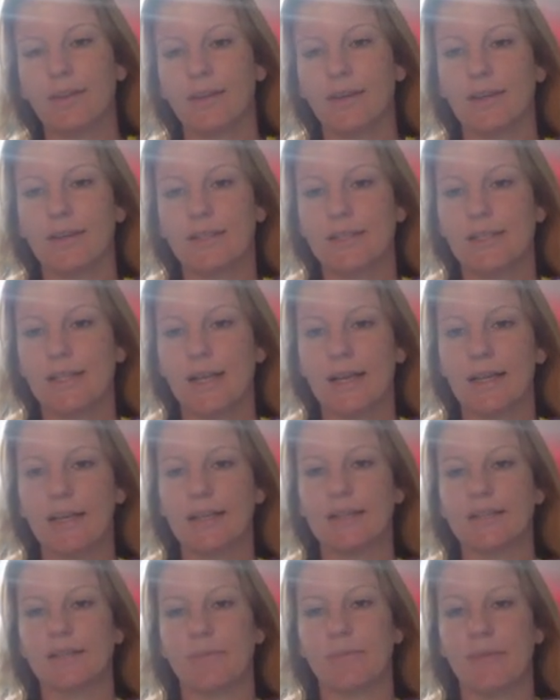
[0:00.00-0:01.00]
The
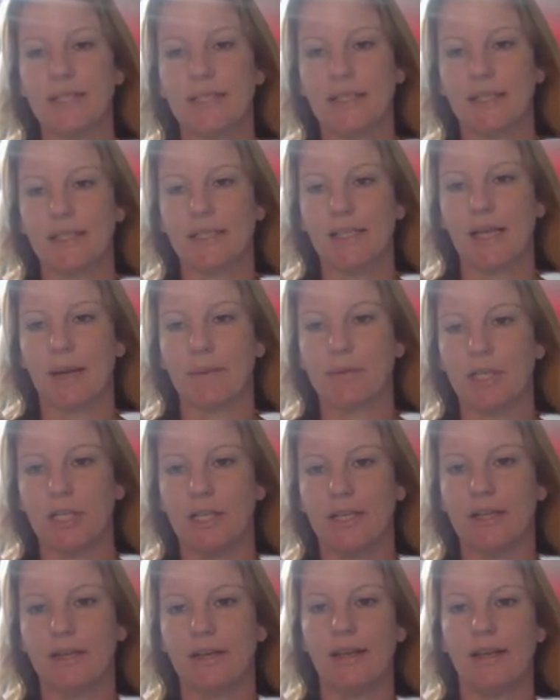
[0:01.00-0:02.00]
second
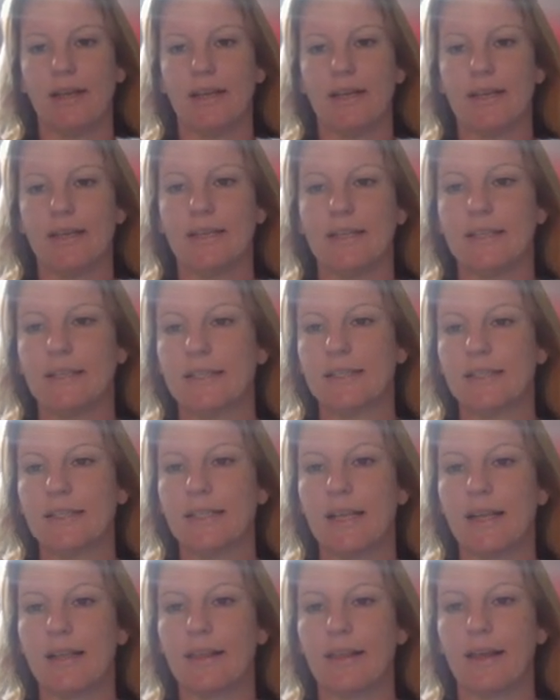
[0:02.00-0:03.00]
misconception
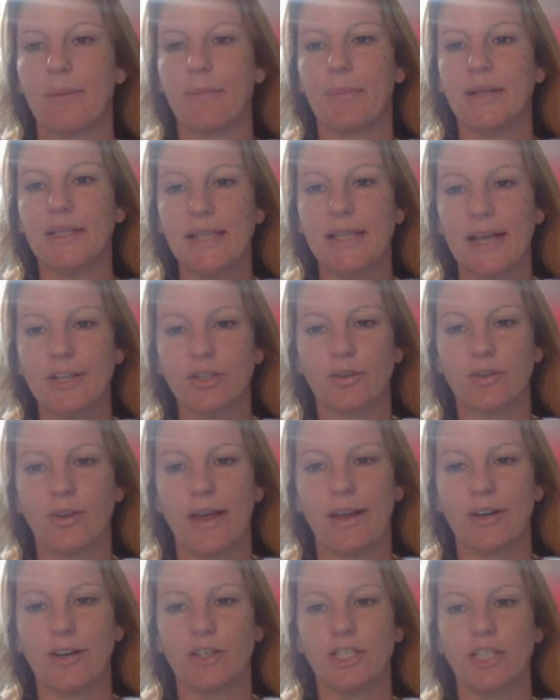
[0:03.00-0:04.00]
is that potential
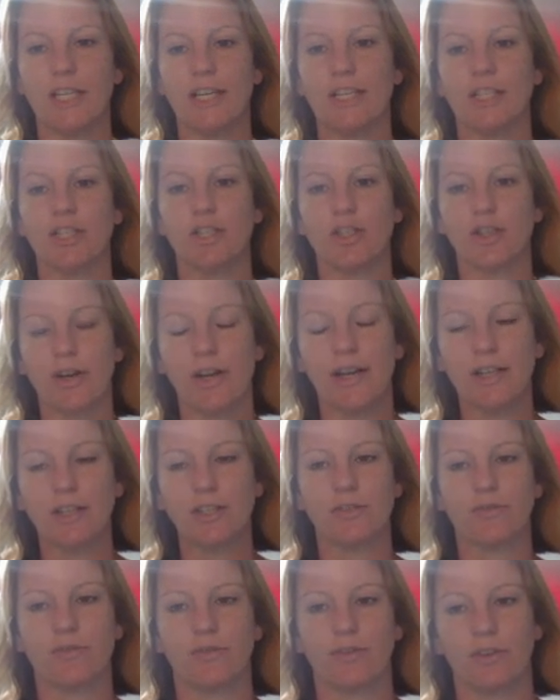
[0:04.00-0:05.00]
energy is
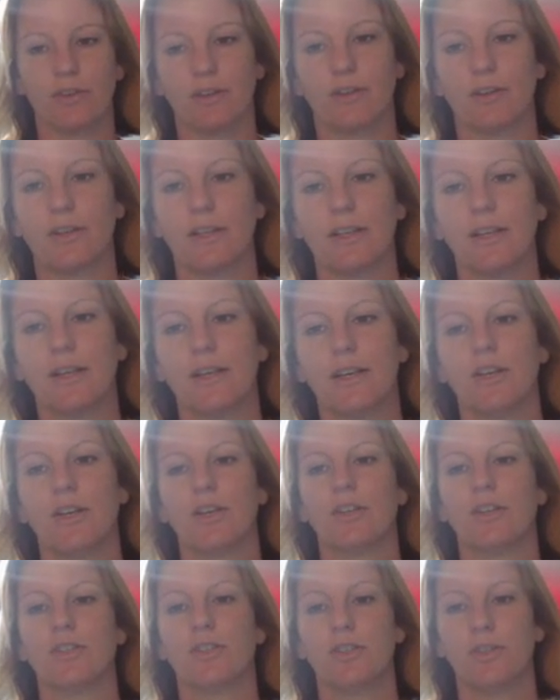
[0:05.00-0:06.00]
transferred
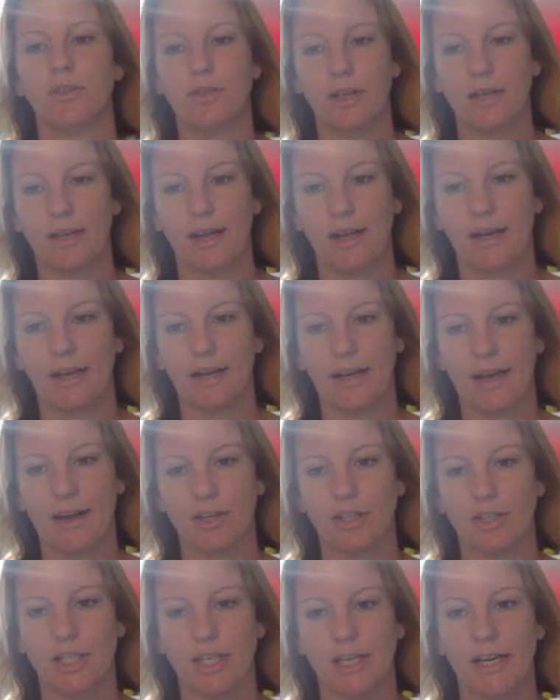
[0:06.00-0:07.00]
to kinetic
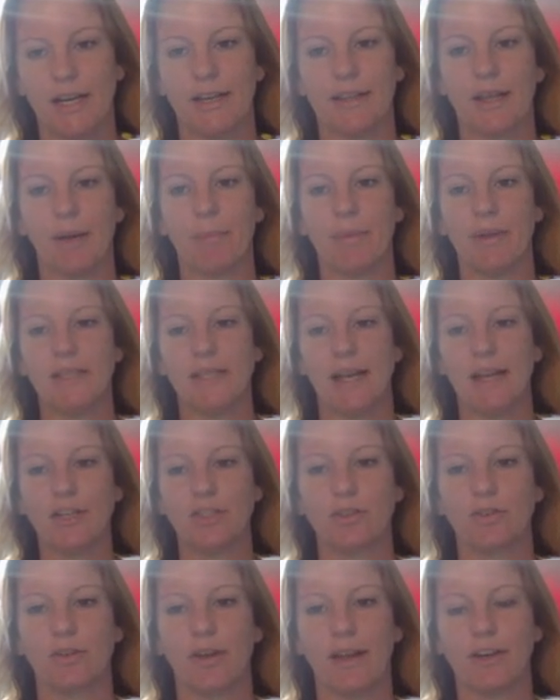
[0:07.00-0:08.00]
energy and that
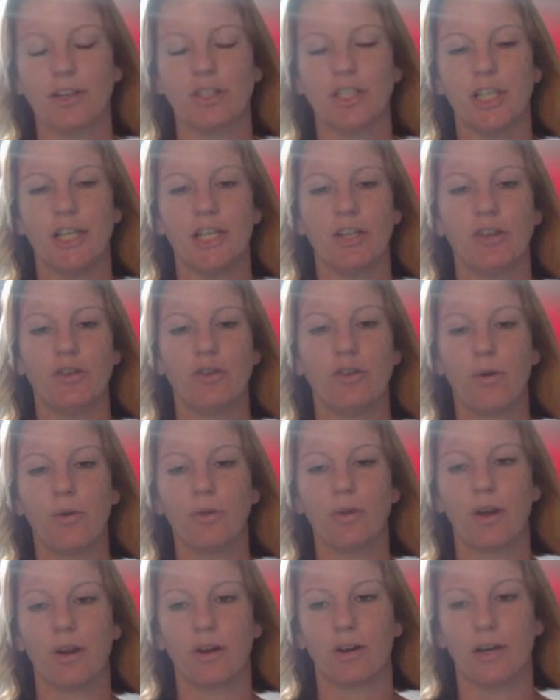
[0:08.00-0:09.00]
potential energy no
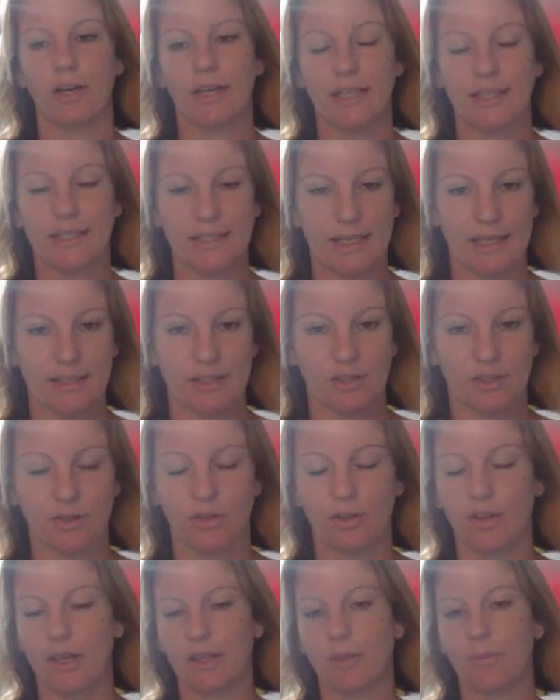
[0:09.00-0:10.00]
longer exists,
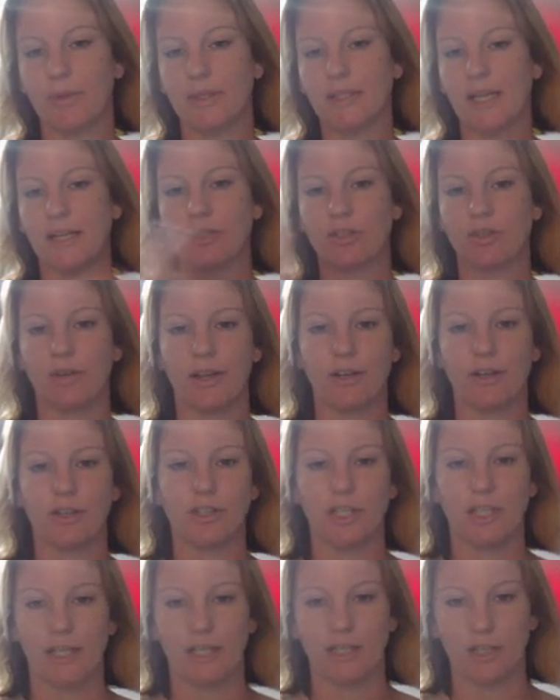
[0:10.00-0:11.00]
or that the potential
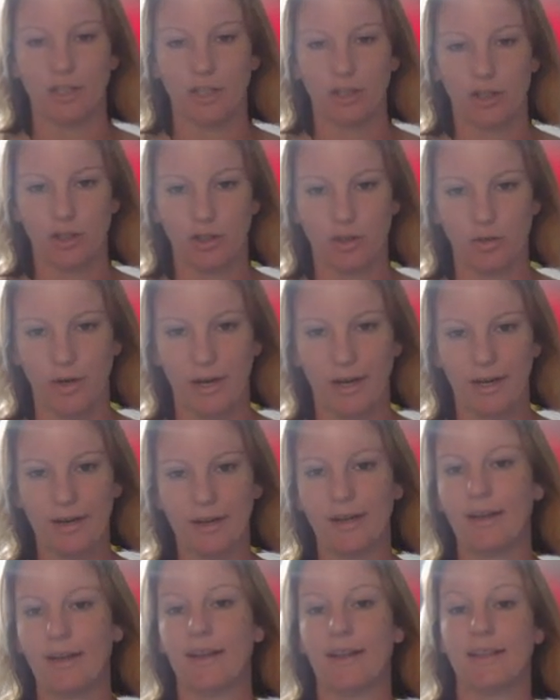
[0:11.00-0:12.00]
energy is destroyed.
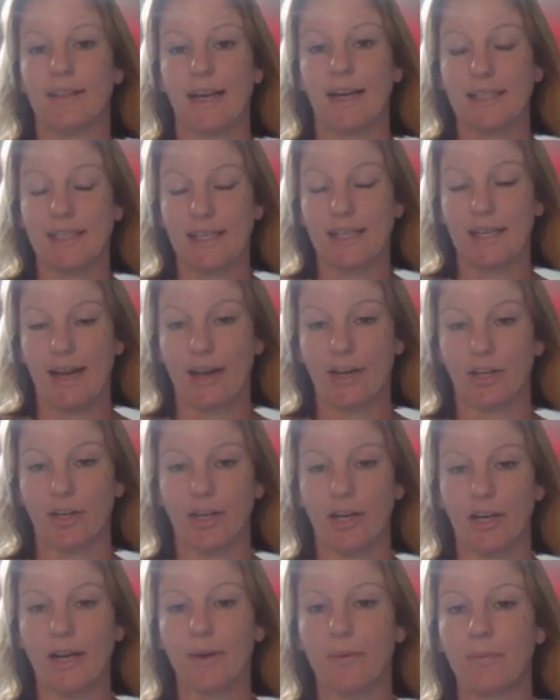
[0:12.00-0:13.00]
That's
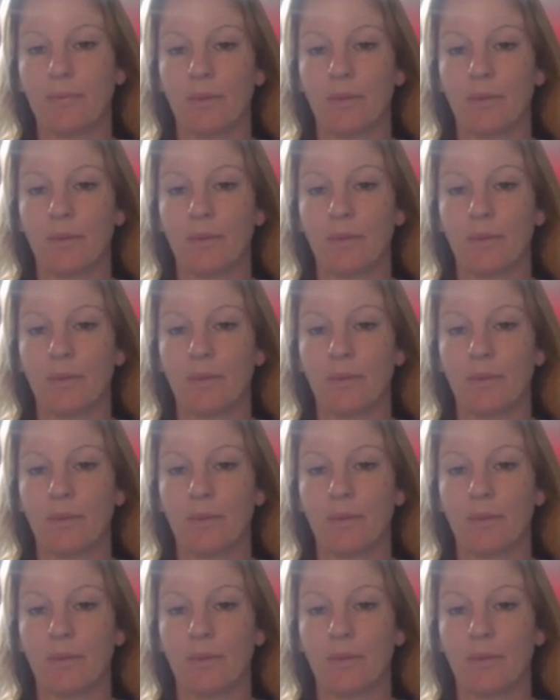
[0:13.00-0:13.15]
inaccurate.